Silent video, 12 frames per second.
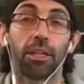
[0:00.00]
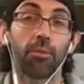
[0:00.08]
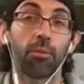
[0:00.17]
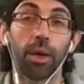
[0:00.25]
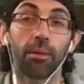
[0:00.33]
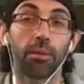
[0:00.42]

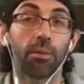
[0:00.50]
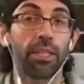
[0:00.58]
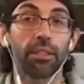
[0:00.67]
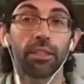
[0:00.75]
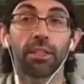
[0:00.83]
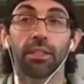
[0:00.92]
He
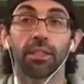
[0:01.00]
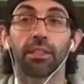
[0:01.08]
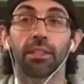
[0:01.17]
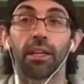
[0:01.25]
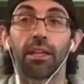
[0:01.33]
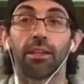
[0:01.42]
probably isn't going to
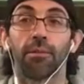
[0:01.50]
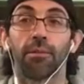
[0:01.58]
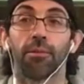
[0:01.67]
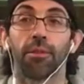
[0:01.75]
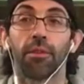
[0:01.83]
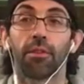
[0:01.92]
stay.
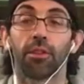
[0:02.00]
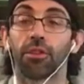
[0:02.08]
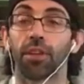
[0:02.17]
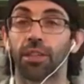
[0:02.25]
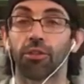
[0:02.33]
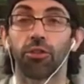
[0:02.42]

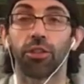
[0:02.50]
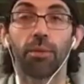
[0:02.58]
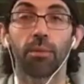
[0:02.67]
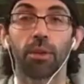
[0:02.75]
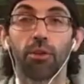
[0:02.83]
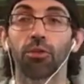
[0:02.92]
Does Thatcher
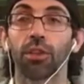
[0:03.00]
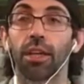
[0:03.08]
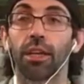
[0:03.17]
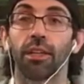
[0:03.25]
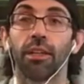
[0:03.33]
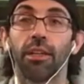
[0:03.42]
Demko
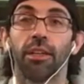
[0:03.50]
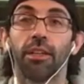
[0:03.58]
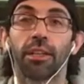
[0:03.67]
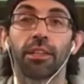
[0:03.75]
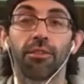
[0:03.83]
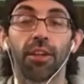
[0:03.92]
stay?
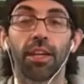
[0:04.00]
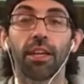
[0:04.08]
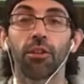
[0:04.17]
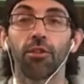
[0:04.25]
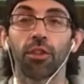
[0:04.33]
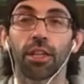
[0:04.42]
Like, the
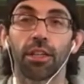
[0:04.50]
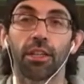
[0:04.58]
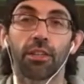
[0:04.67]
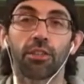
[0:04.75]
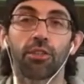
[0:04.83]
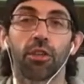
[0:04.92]
Vancouver
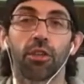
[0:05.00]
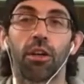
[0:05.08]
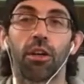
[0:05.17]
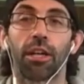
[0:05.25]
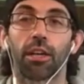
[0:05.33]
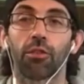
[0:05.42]
Canucks
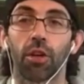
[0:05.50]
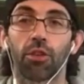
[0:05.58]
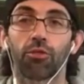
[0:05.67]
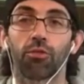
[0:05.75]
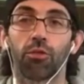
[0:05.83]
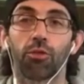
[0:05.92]
are at a
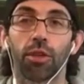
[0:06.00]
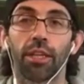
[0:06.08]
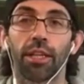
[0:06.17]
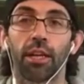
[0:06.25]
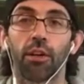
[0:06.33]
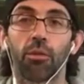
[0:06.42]
crossroads
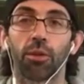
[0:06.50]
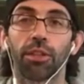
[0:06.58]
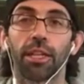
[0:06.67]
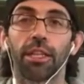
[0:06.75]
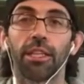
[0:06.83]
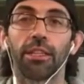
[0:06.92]
right now,
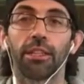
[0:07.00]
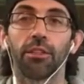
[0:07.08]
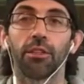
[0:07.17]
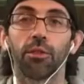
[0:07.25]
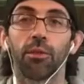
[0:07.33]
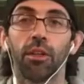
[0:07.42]
what they need to
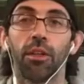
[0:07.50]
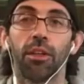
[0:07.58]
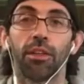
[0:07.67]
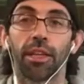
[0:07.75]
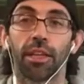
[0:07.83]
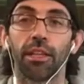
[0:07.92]
do.
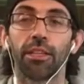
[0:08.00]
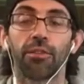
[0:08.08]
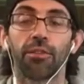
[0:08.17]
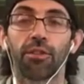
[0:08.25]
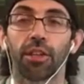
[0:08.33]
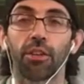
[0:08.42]
They need
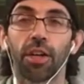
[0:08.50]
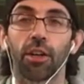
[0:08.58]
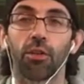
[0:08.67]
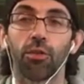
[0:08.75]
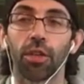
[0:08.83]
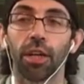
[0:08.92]
to figure
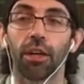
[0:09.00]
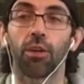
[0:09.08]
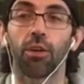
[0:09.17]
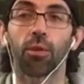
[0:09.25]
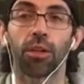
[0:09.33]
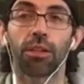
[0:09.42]
out who they
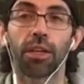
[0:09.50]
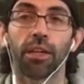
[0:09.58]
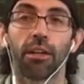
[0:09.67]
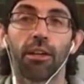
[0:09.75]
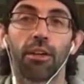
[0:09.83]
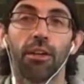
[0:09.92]
are, what
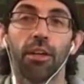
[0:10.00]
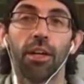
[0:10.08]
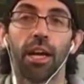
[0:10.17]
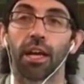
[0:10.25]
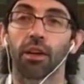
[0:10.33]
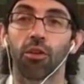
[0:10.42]
they are,
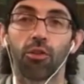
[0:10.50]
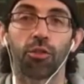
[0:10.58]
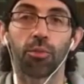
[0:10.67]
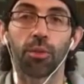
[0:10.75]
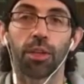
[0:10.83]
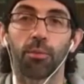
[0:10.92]
and go
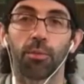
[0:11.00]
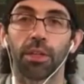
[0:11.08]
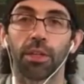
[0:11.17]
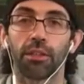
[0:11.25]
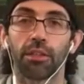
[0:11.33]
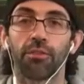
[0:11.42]
from there.
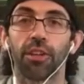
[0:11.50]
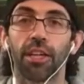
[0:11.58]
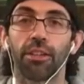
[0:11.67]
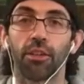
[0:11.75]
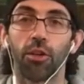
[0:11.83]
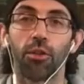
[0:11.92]
Because if
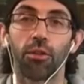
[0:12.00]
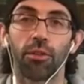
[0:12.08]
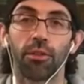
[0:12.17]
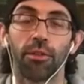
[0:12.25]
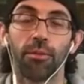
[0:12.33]
they don't,